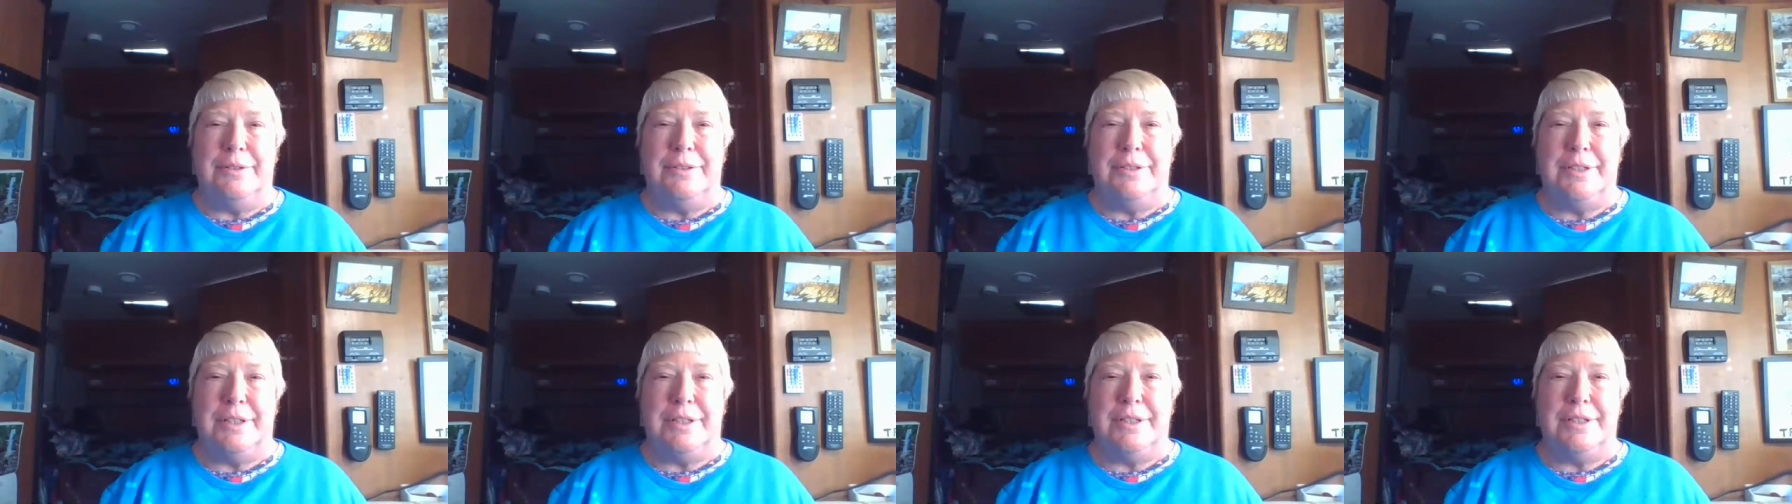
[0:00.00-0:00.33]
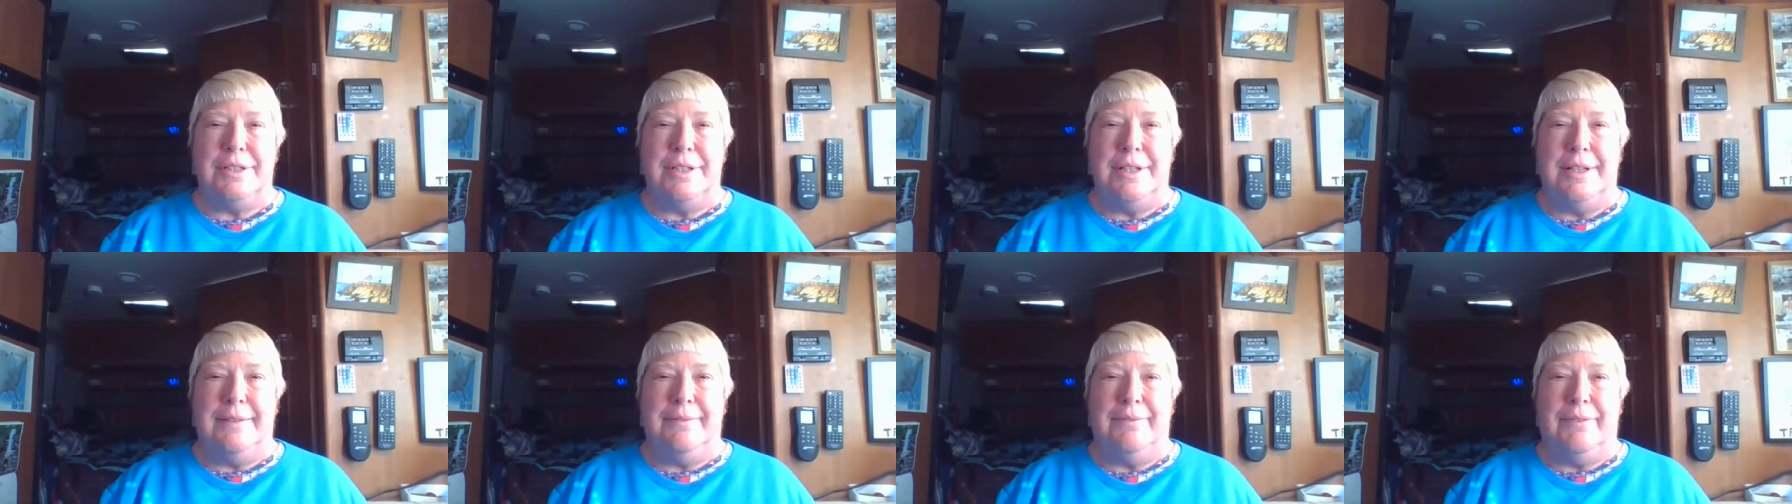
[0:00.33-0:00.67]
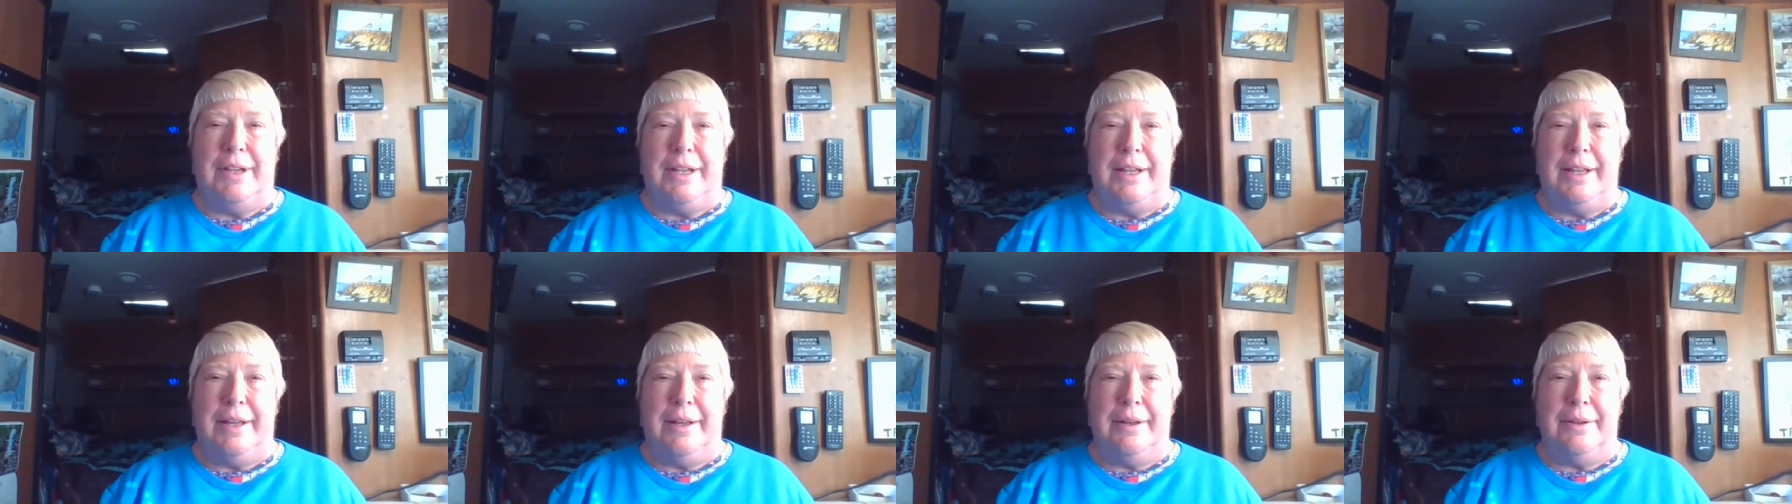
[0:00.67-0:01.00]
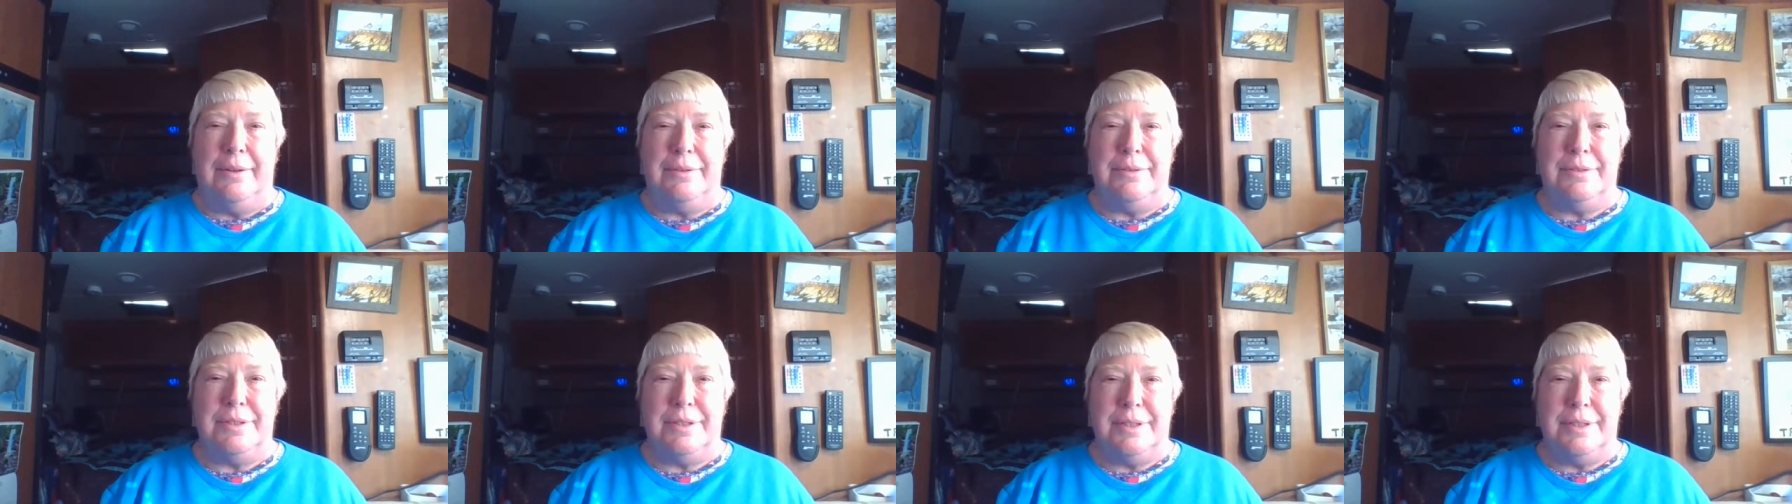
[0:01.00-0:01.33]
16
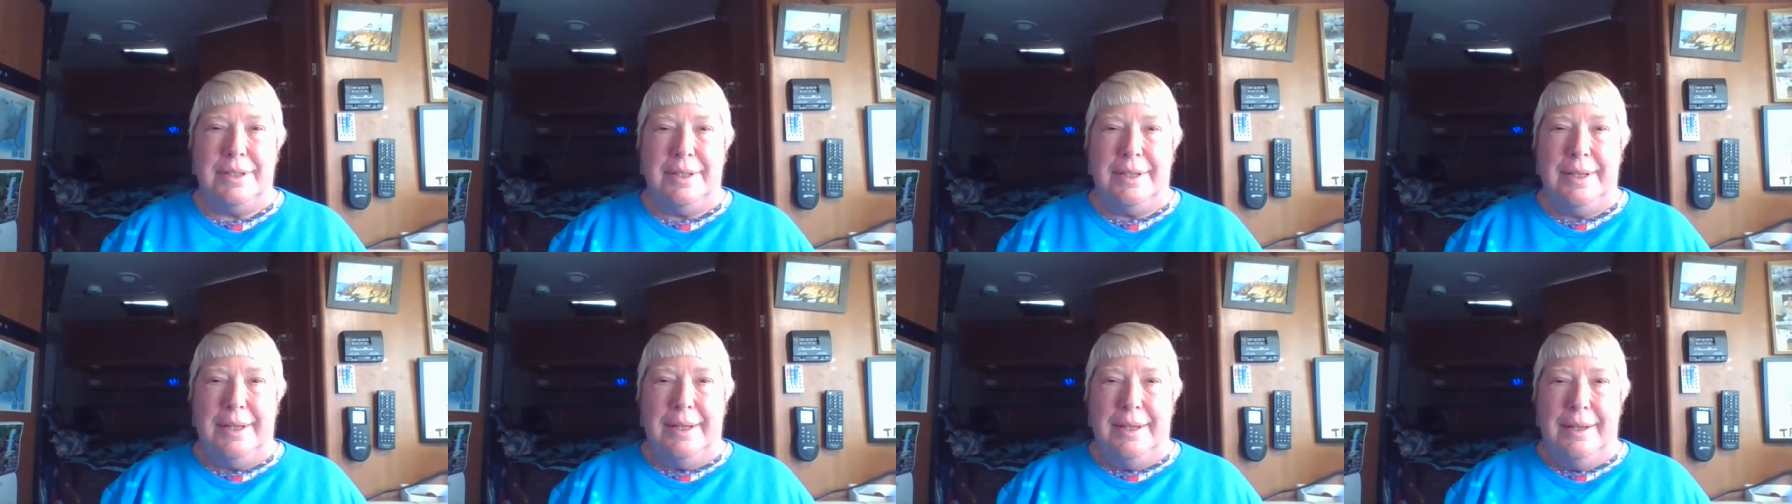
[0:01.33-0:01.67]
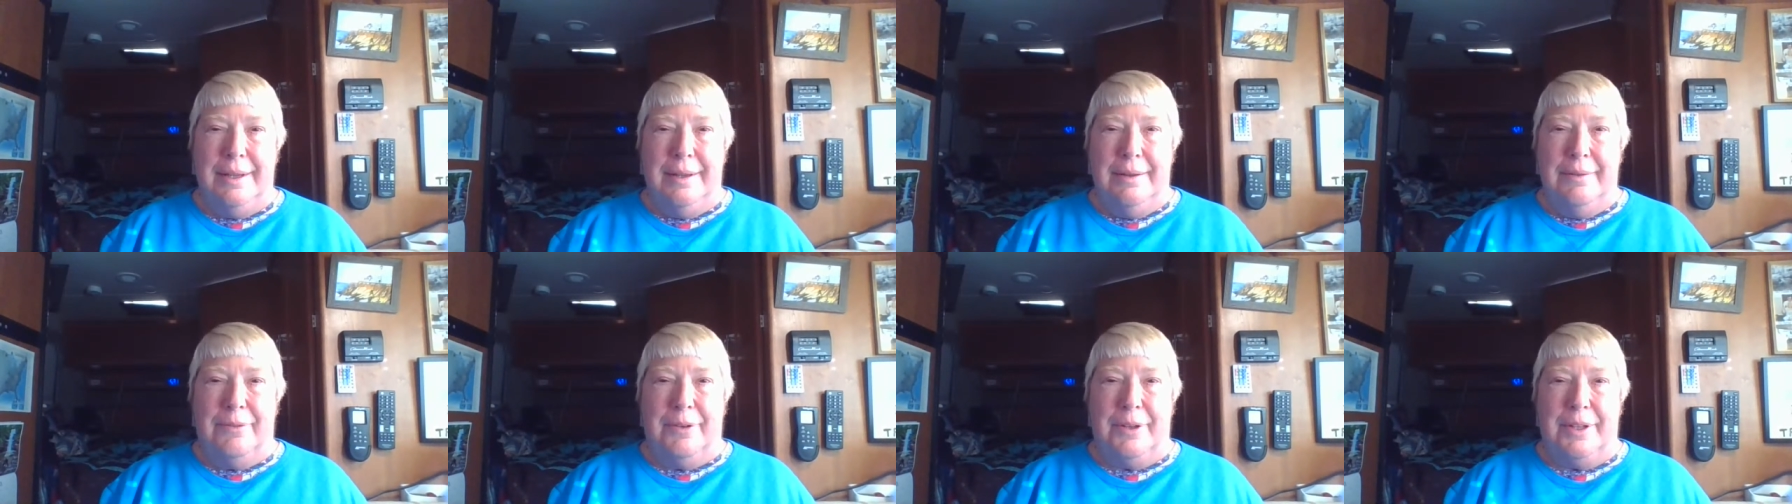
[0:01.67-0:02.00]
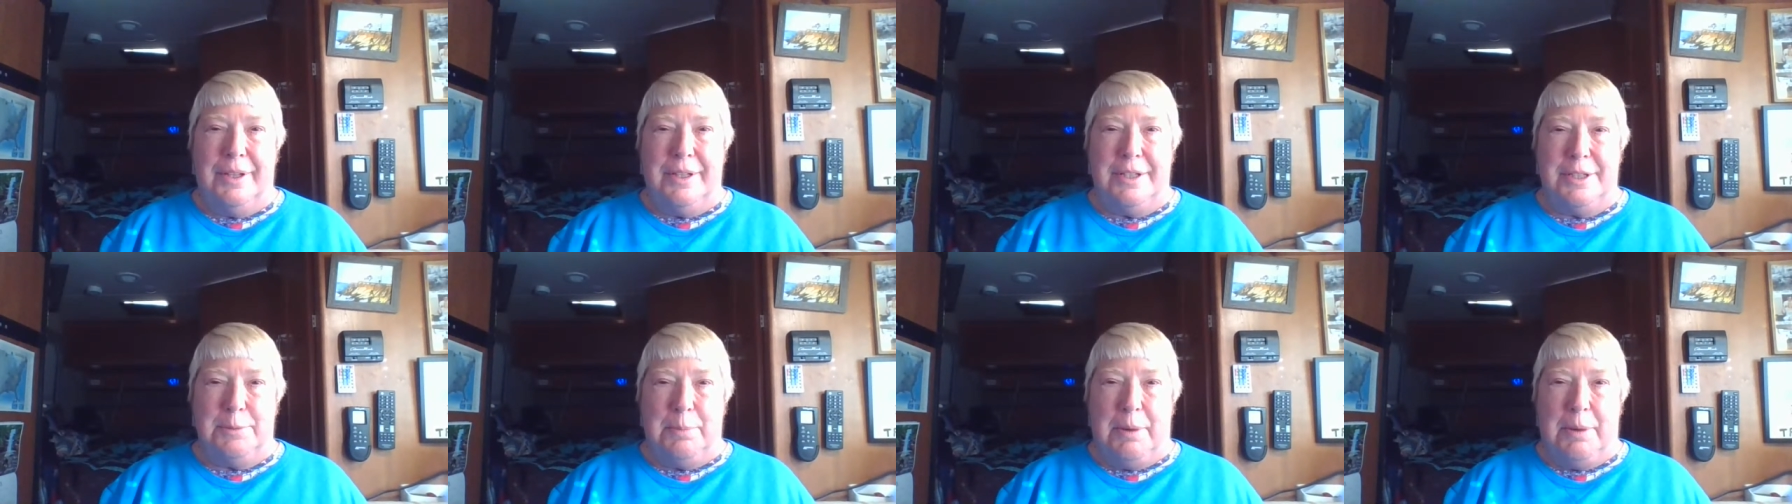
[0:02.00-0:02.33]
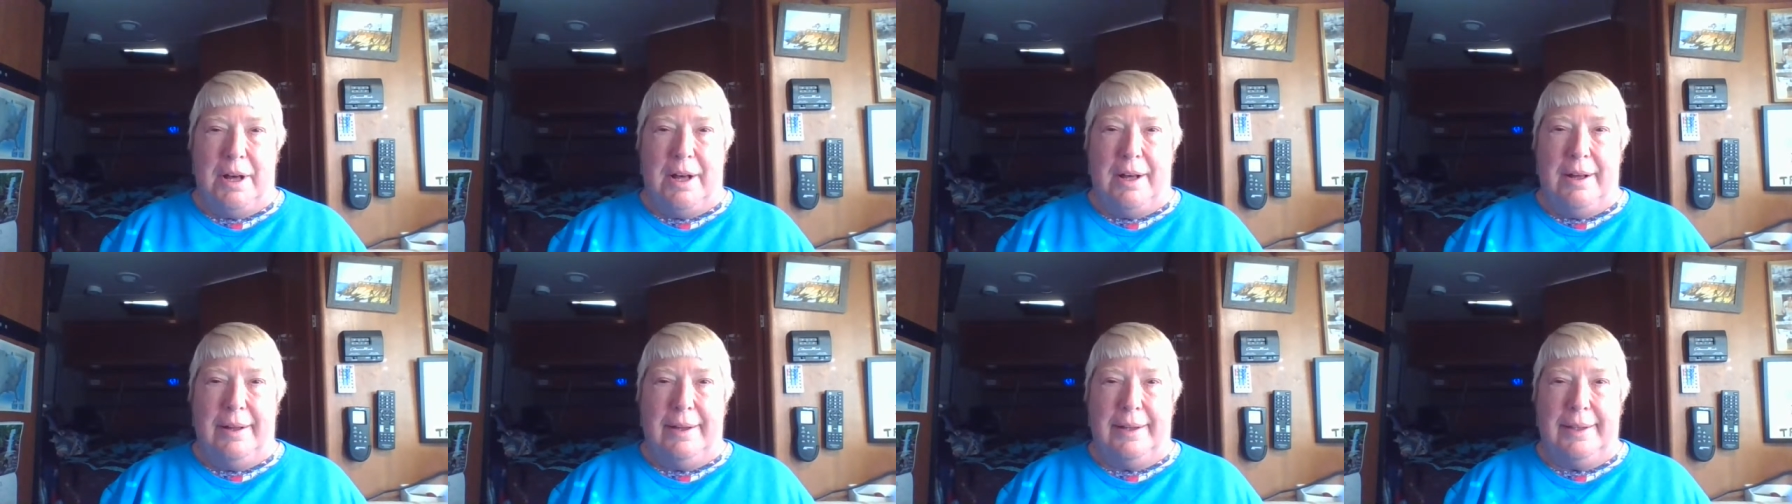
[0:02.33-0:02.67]
videos for this
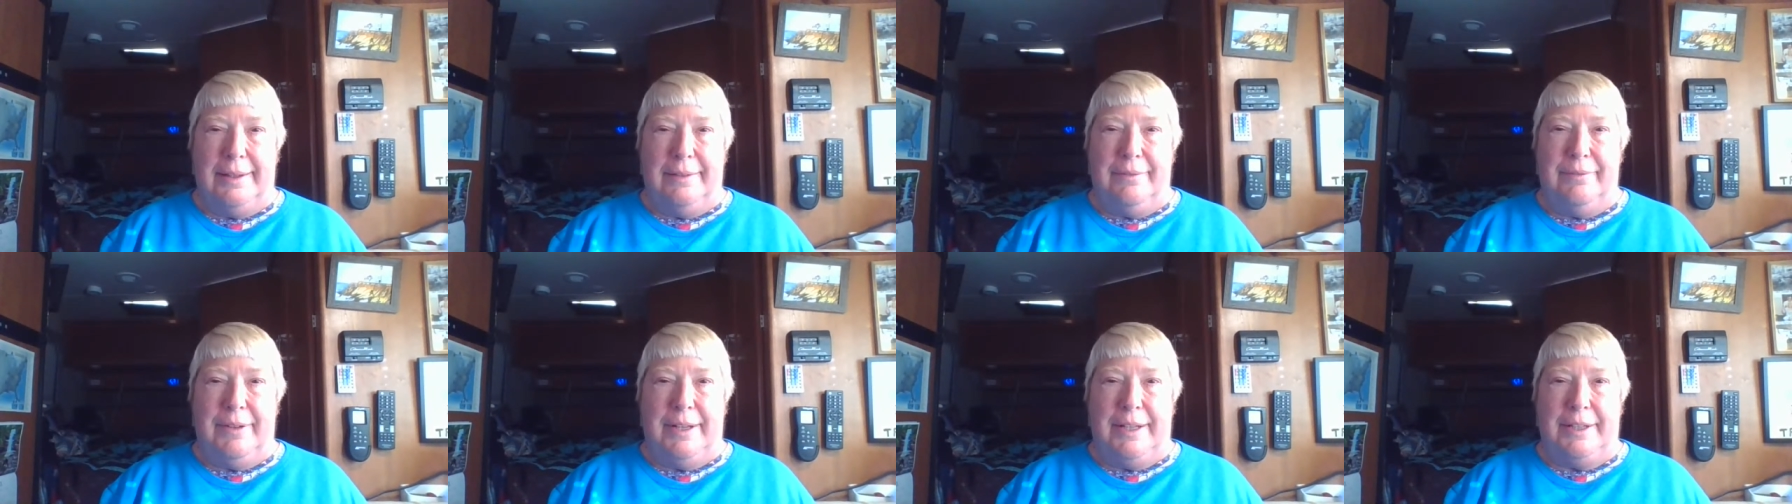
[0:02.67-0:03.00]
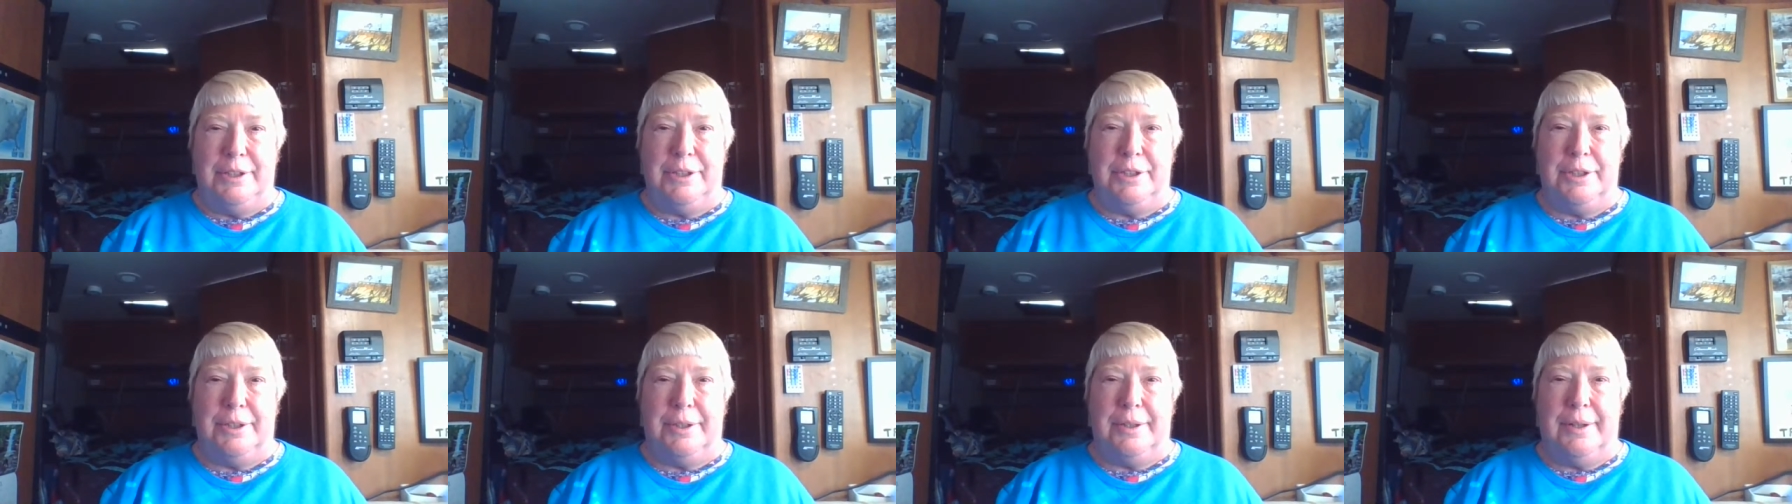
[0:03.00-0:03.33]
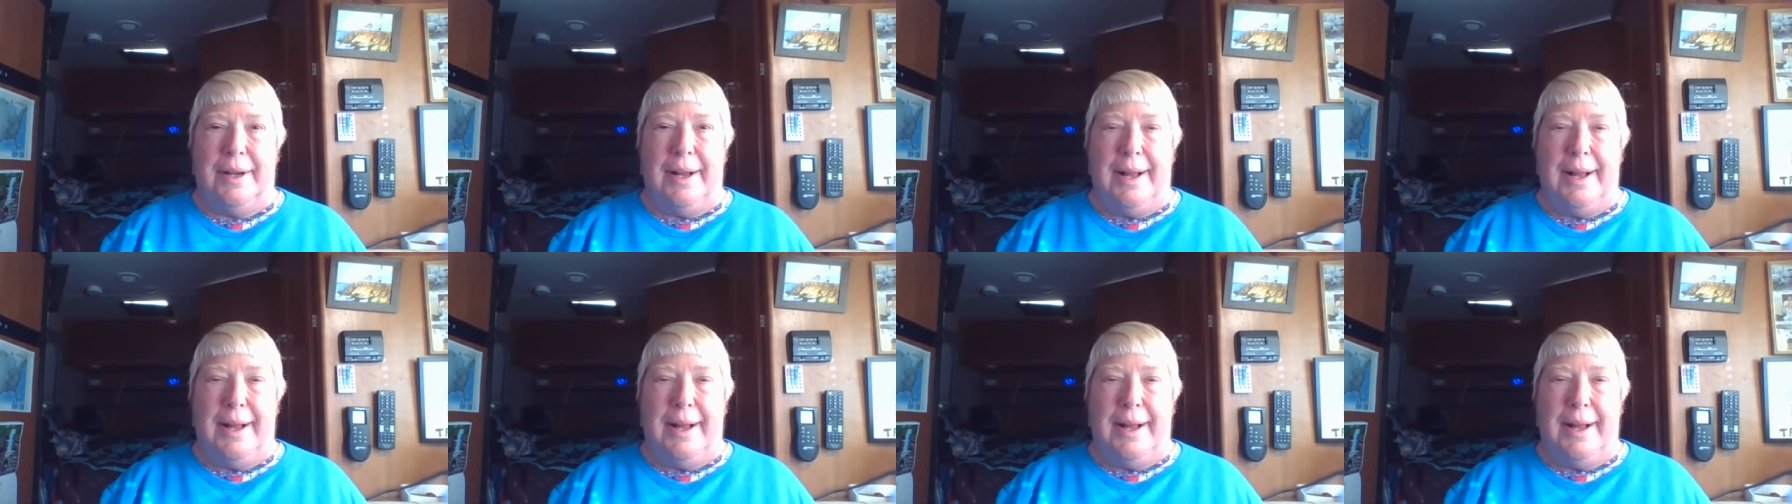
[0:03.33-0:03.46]
Baja Adventure.